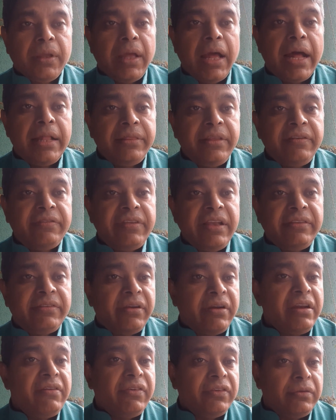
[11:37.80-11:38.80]
and these things
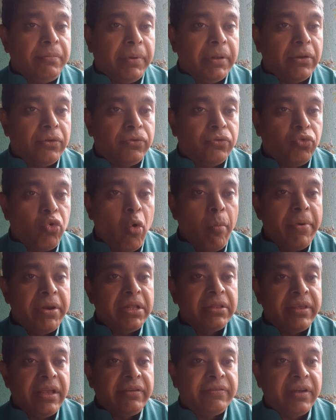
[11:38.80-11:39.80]
are invisible. So
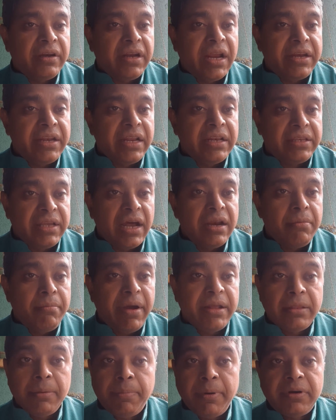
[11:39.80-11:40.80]
many things are getting done
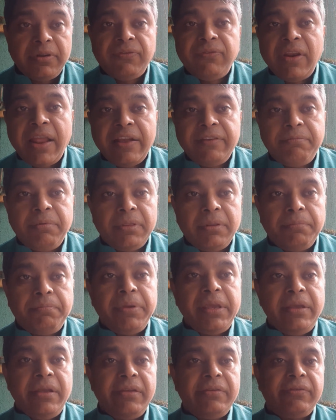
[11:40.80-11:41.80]
by the butterflies, by the
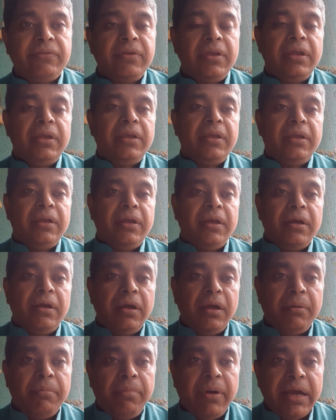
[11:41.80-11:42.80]
bees,
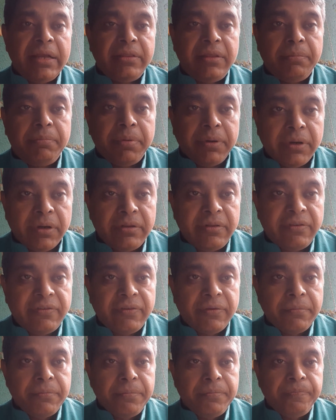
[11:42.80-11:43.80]
by the
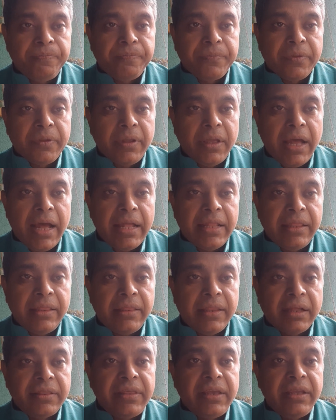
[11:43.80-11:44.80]
birds,
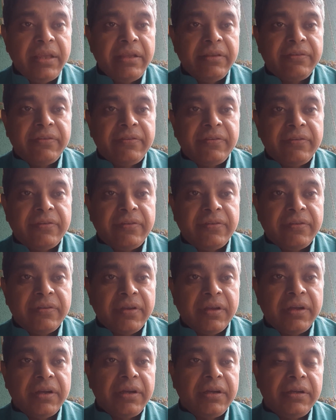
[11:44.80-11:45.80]
and nothing is
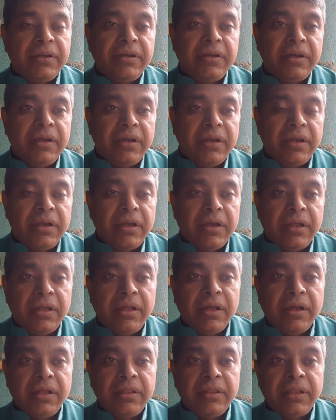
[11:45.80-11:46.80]
done,
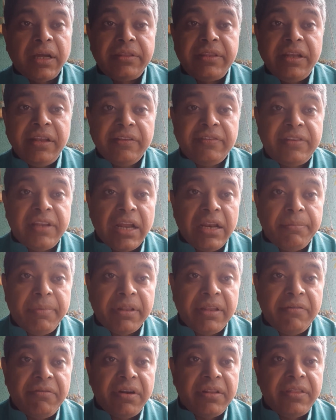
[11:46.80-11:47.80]

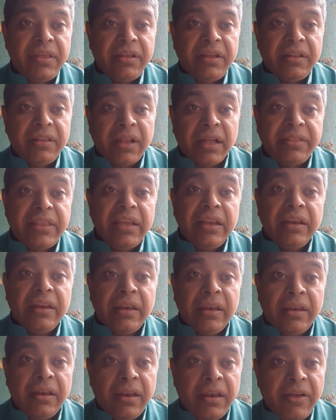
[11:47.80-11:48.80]
but everything, nothing
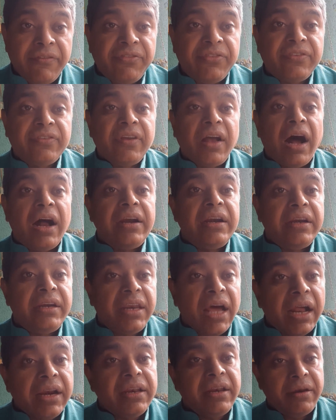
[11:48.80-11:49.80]
left
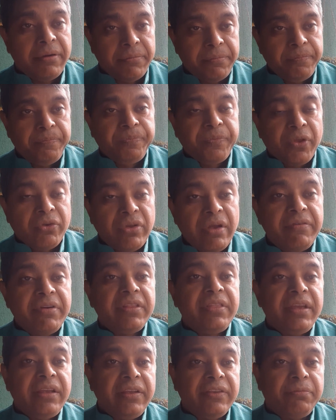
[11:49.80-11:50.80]
undone.
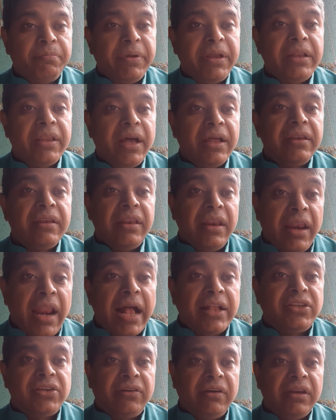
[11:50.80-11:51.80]
Everything is being done
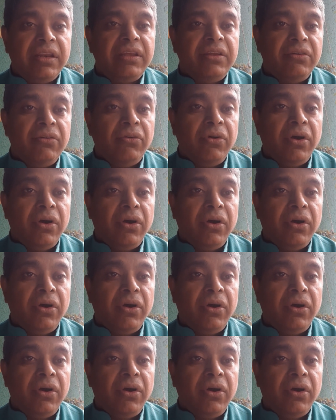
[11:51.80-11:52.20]
naturally,